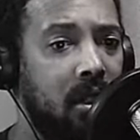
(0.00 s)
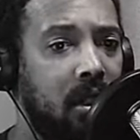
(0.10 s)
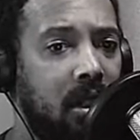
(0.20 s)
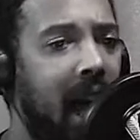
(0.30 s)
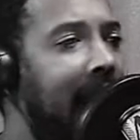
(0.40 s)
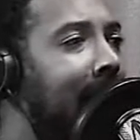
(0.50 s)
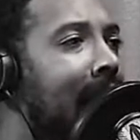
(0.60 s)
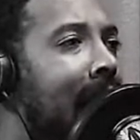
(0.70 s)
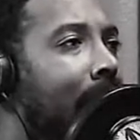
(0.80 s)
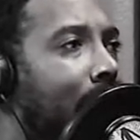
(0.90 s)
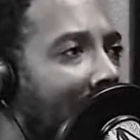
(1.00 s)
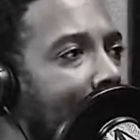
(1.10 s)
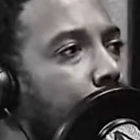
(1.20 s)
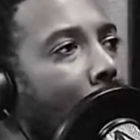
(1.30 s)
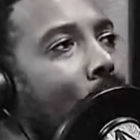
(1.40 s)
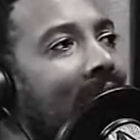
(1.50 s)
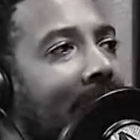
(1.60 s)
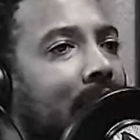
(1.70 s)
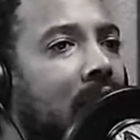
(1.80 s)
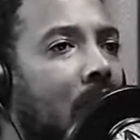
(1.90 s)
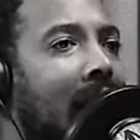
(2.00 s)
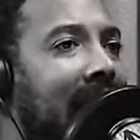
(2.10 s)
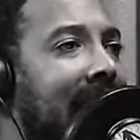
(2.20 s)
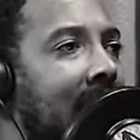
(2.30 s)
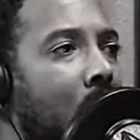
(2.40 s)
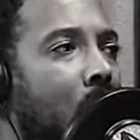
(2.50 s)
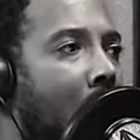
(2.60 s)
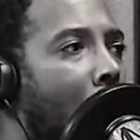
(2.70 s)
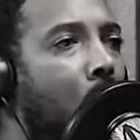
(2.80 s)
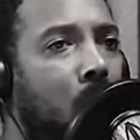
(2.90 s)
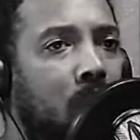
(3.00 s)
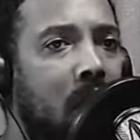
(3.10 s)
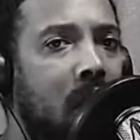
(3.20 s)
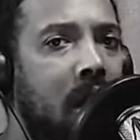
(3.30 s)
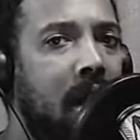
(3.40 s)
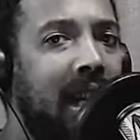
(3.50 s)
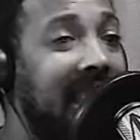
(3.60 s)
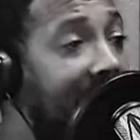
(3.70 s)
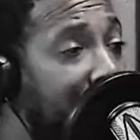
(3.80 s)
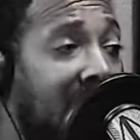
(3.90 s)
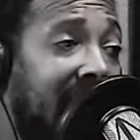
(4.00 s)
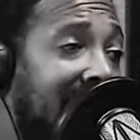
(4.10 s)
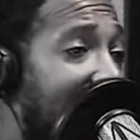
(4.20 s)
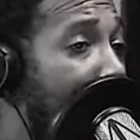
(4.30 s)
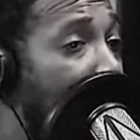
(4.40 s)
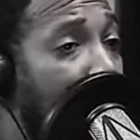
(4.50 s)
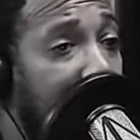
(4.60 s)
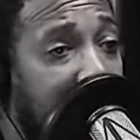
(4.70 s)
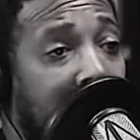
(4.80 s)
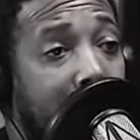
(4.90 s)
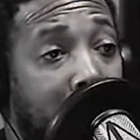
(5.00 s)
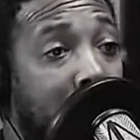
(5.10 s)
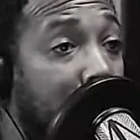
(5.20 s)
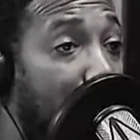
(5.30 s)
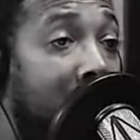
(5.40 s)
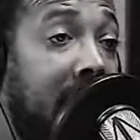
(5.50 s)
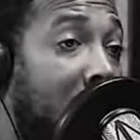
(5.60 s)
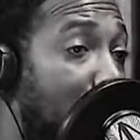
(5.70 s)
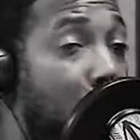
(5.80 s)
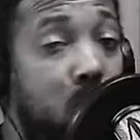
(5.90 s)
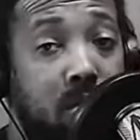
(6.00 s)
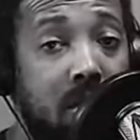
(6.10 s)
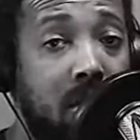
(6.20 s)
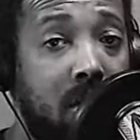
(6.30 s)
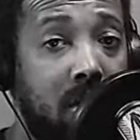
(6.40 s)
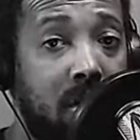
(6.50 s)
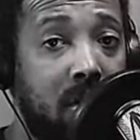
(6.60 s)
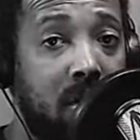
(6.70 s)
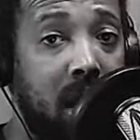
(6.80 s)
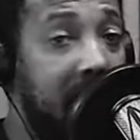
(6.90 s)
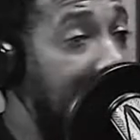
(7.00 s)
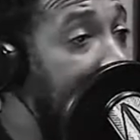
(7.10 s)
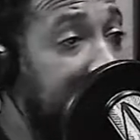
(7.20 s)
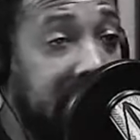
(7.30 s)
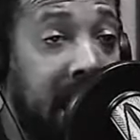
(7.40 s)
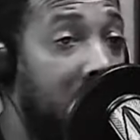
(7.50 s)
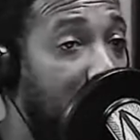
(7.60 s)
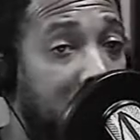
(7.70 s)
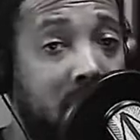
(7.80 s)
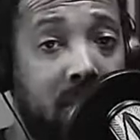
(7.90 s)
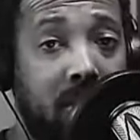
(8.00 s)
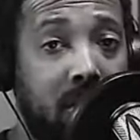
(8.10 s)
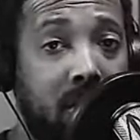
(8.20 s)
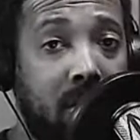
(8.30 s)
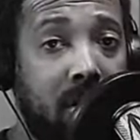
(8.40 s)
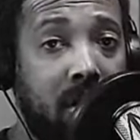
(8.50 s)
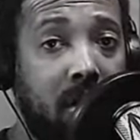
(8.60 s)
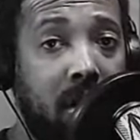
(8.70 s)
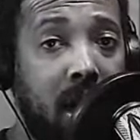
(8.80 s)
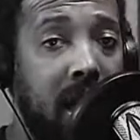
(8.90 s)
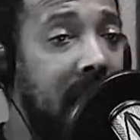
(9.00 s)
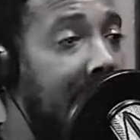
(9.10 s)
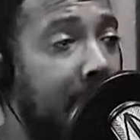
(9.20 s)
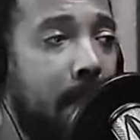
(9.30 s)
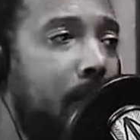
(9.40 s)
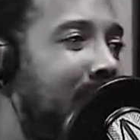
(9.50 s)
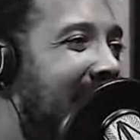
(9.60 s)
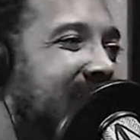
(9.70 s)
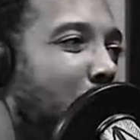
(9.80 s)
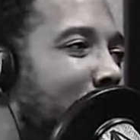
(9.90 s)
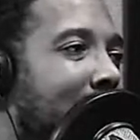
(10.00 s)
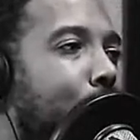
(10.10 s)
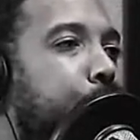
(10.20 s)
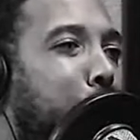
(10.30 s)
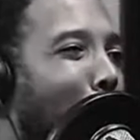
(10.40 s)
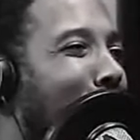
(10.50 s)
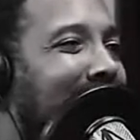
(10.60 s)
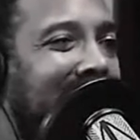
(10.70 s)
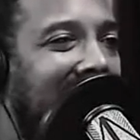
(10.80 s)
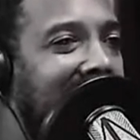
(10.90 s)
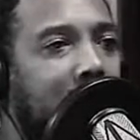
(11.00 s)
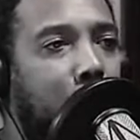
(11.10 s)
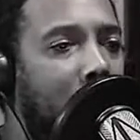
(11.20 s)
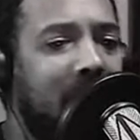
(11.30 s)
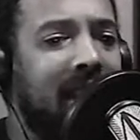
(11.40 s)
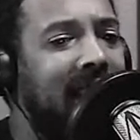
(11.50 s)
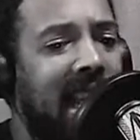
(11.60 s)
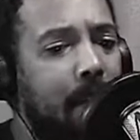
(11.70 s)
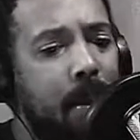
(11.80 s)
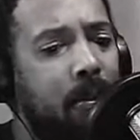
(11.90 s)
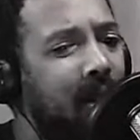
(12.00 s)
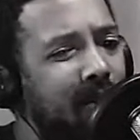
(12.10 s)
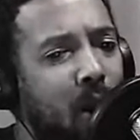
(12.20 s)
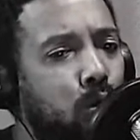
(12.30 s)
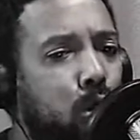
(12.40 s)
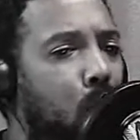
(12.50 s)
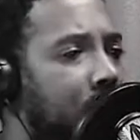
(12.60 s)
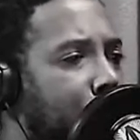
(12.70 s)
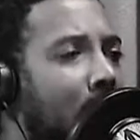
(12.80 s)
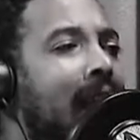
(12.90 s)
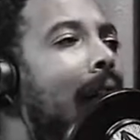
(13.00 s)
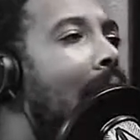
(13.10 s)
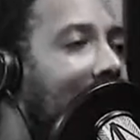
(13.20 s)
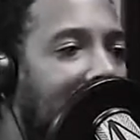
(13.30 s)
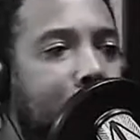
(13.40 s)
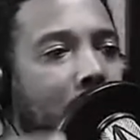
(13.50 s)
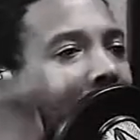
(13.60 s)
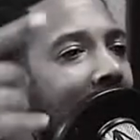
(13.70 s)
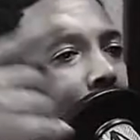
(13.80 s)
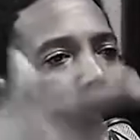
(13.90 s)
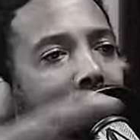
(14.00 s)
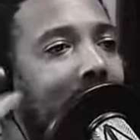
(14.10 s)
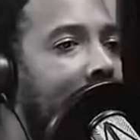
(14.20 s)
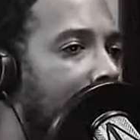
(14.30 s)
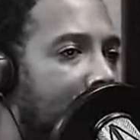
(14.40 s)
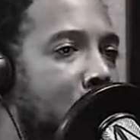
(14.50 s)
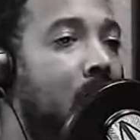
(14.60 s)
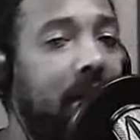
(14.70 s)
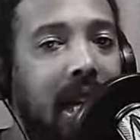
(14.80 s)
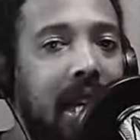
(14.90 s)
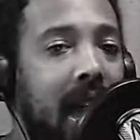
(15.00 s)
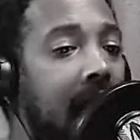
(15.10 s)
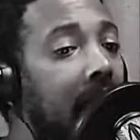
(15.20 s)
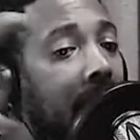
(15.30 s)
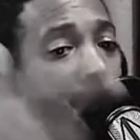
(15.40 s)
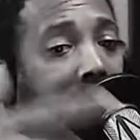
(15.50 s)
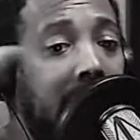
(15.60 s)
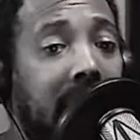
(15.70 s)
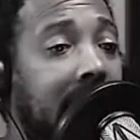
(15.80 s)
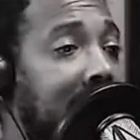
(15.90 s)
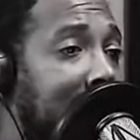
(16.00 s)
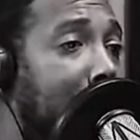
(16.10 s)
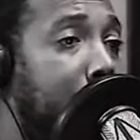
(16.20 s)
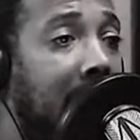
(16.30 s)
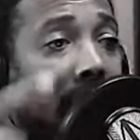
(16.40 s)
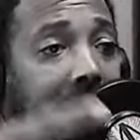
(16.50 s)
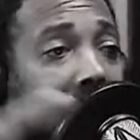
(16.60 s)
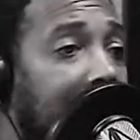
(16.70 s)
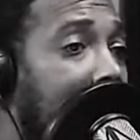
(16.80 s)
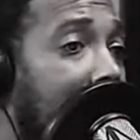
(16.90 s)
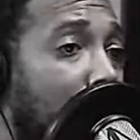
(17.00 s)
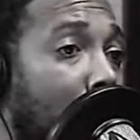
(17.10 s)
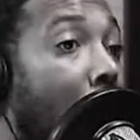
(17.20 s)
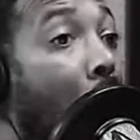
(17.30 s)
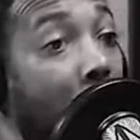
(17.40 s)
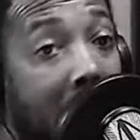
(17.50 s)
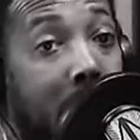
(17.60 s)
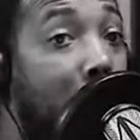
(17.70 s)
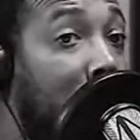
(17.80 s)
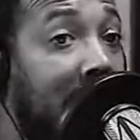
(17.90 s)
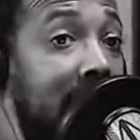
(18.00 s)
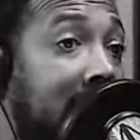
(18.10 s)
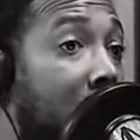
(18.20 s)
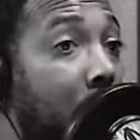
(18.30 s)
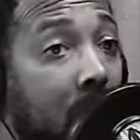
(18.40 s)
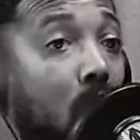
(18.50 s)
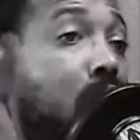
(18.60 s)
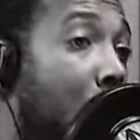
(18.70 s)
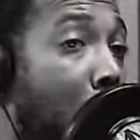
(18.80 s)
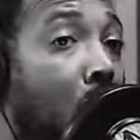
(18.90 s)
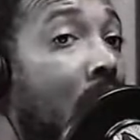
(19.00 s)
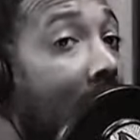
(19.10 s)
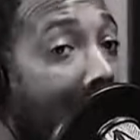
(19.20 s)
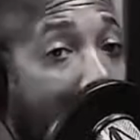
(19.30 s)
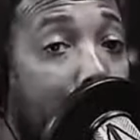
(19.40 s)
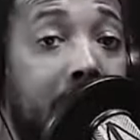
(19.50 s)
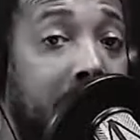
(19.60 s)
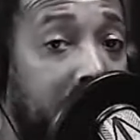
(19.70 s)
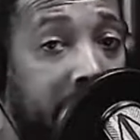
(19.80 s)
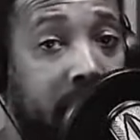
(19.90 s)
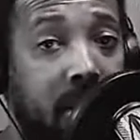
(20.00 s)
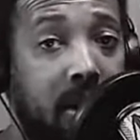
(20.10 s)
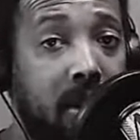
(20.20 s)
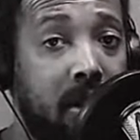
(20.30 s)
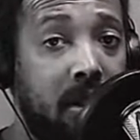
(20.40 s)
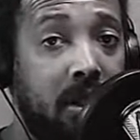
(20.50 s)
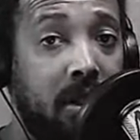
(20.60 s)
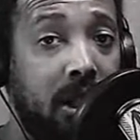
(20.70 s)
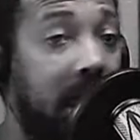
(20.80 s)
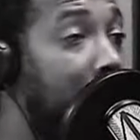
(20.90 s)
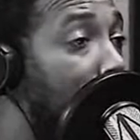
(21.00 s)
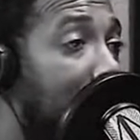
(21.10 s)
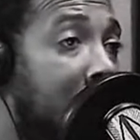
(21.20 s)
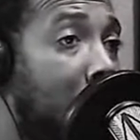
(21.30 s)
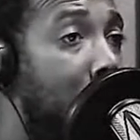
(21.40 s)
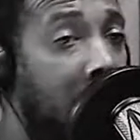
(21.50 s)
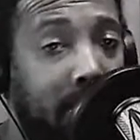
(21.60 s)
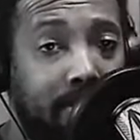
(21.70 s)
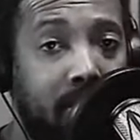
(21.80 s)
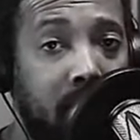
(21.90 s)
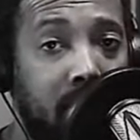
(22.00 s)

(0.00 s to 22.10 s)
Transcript: Like, that's where we have to learn how to get on code. Because I feel like a lot of people just jumped on it so they can loot. And they can steal. And a lot of people are not doing it for the justice purposes because a lot of people don't even know who George Floyd. A lot of people ain't even read the internet. You know what they did? They looked at their Snapchat, they looked at their Twitter. Okay, we protesting here, we loot, cool. I'll be there. Shit, I'm trying to come up.